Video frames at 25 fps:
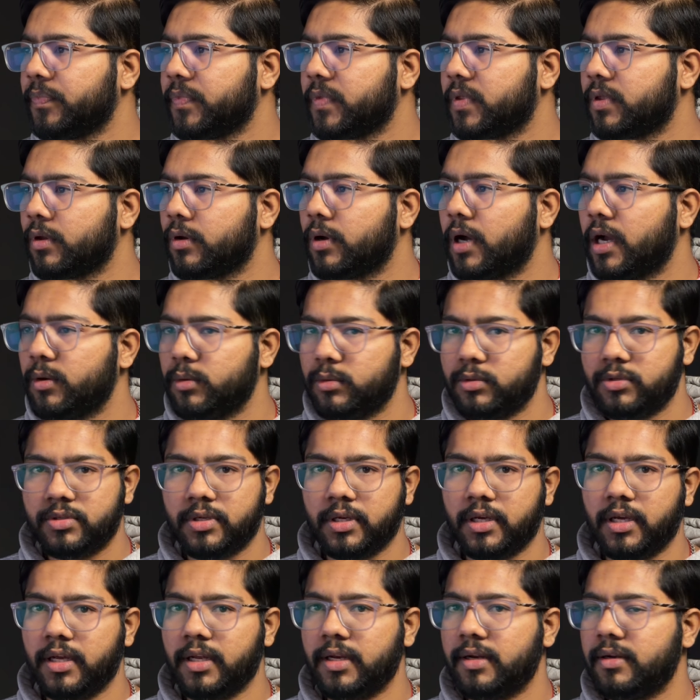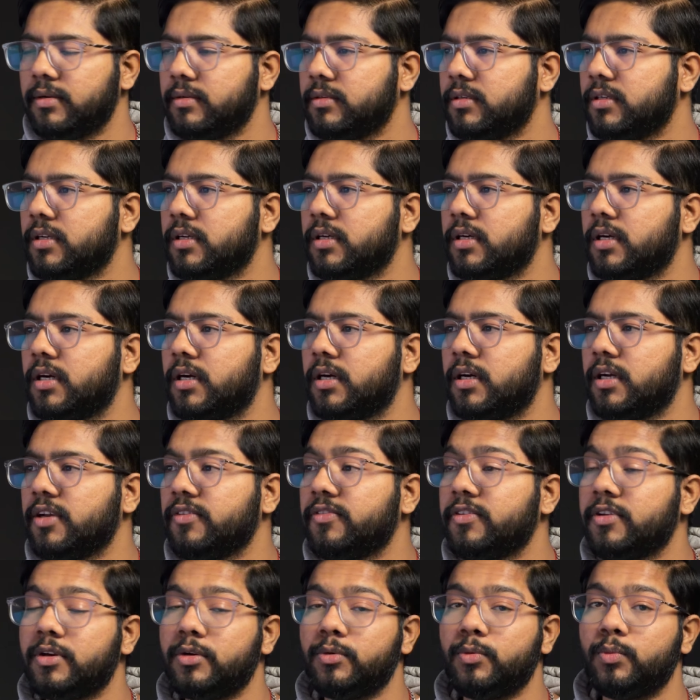So I would say
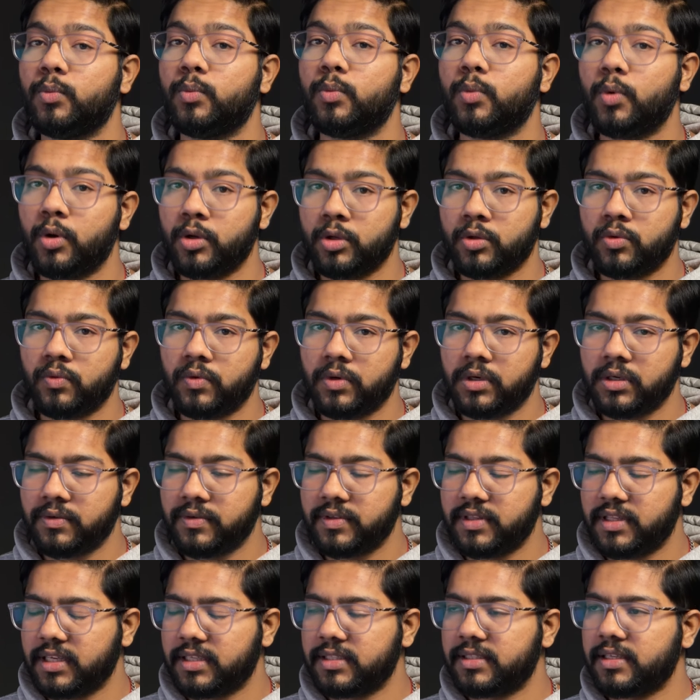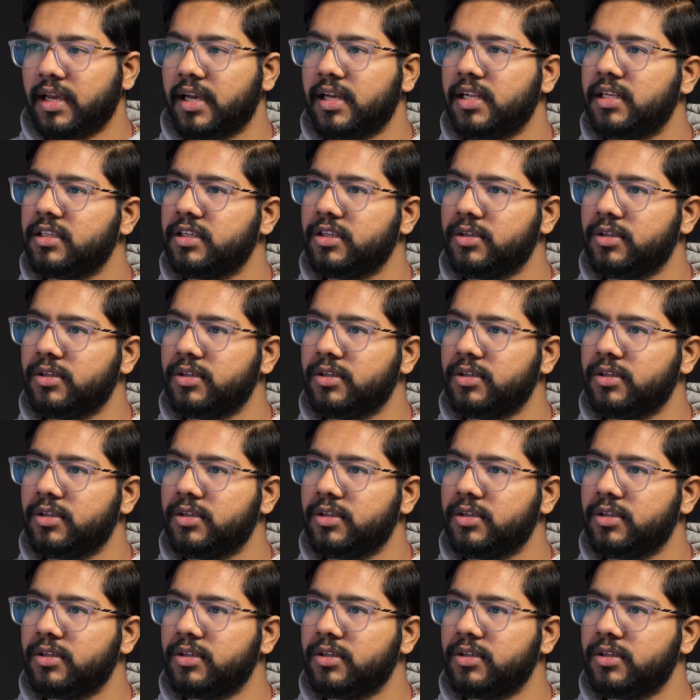if you want to work with Excel,